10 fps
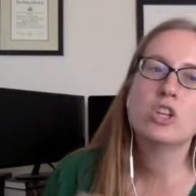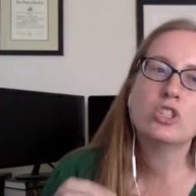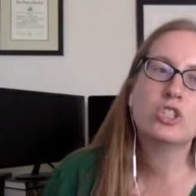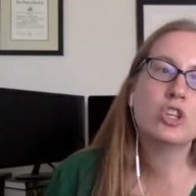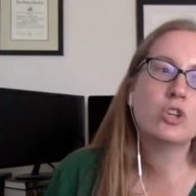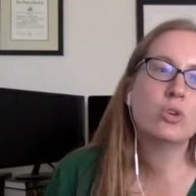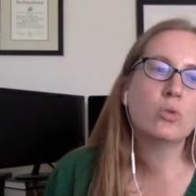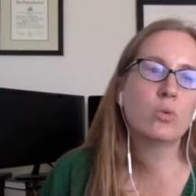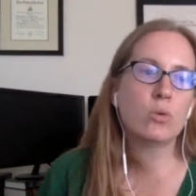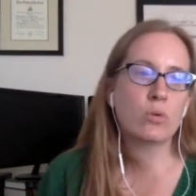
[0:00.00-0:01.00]

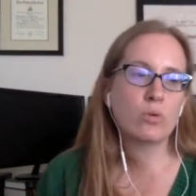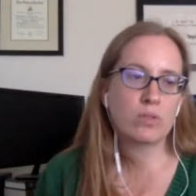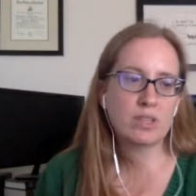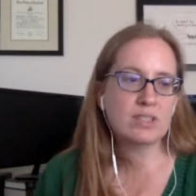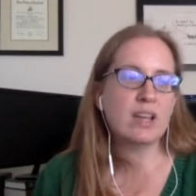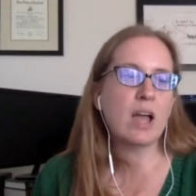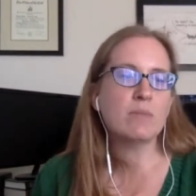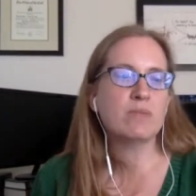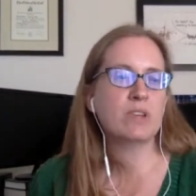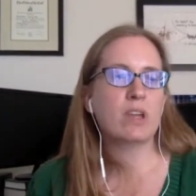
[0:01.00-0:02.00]
to this
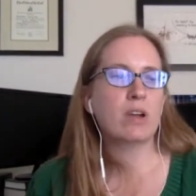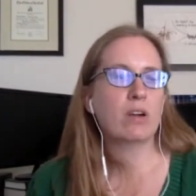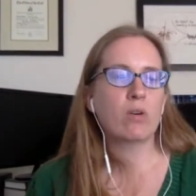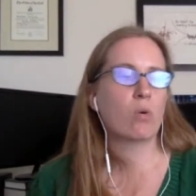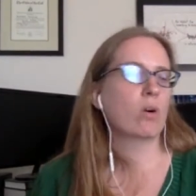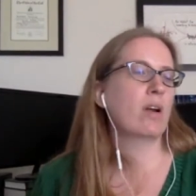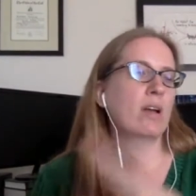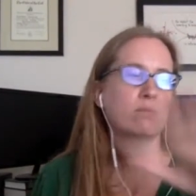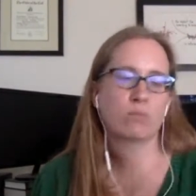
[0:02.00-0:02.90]
time of year or,